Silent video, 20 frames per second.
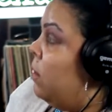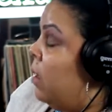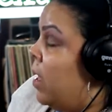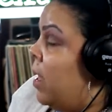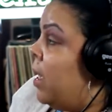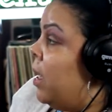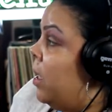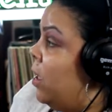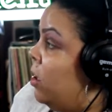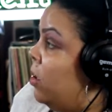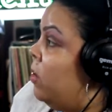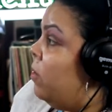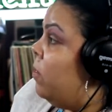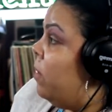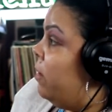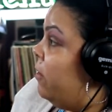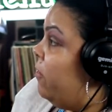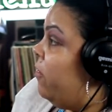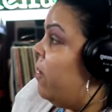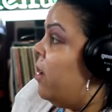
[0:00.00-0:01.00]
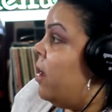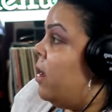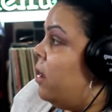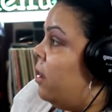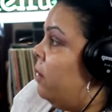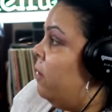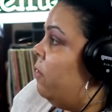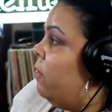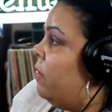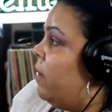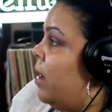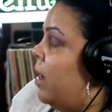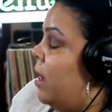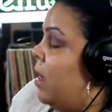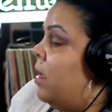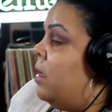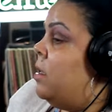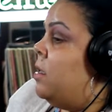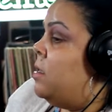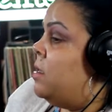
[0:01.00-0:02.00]
at 5,
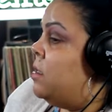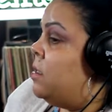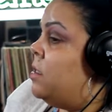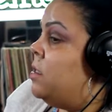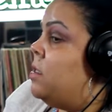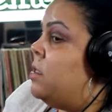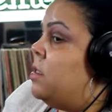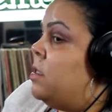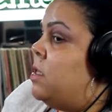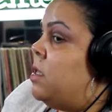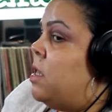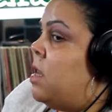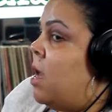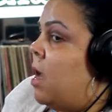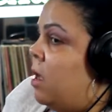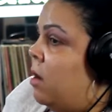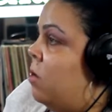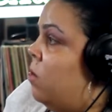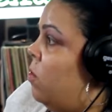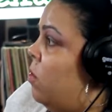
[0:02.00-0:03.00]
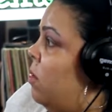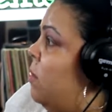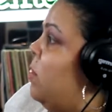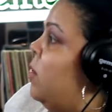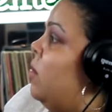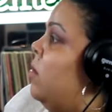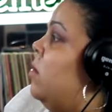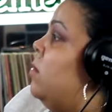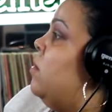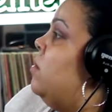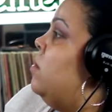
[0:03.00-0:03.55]
this is not normal.